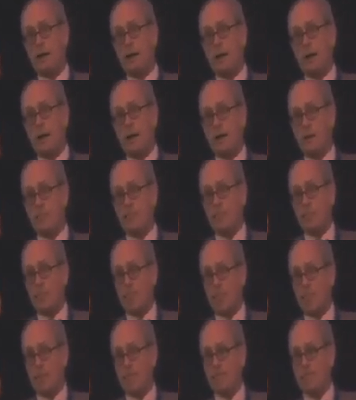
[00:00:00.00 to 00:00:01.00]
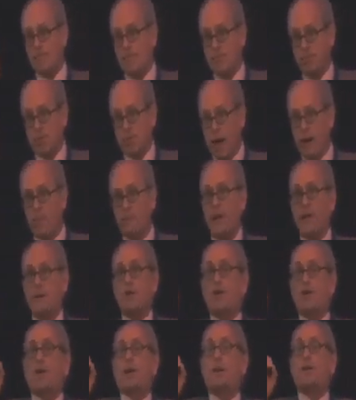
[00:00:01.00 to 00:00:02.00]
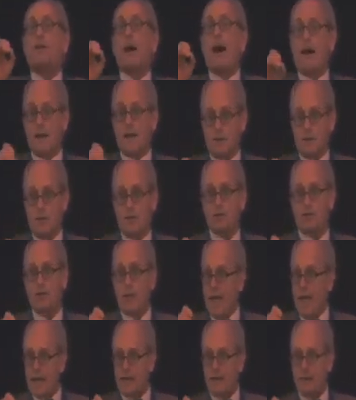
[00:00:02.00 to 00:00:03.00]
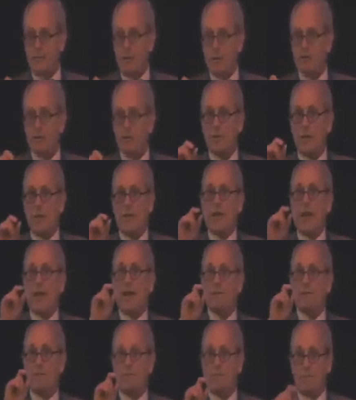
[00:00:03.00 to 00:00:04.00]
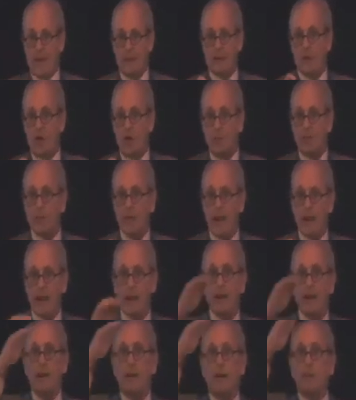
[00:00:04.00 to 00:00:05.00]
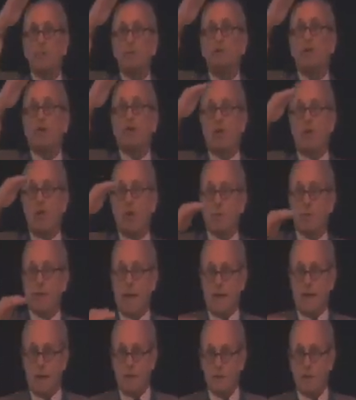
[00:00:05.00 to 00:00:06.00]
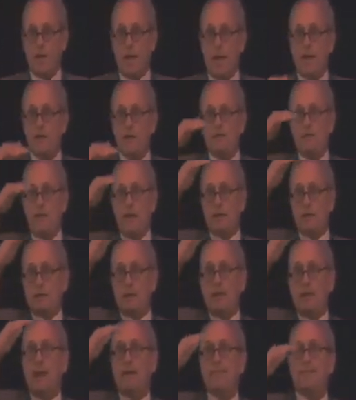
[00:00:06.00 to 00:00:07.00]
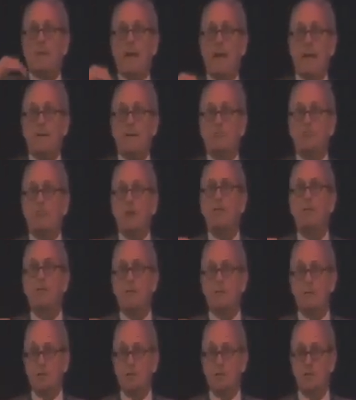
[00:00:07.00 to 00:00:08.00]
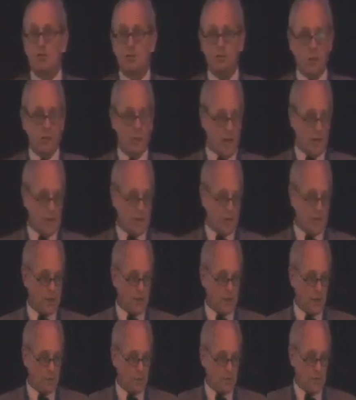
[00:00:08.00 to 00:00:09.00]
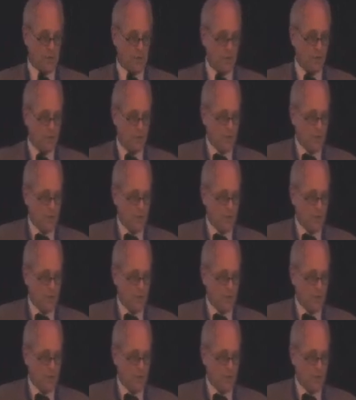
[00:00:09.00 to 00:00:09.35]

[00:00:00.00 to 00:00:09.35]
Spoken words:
problem that you're gonna diagnose on acupuncture that they have a bad gallbladder, but the gallbladder in Chinese medicine has references to a lot of systems.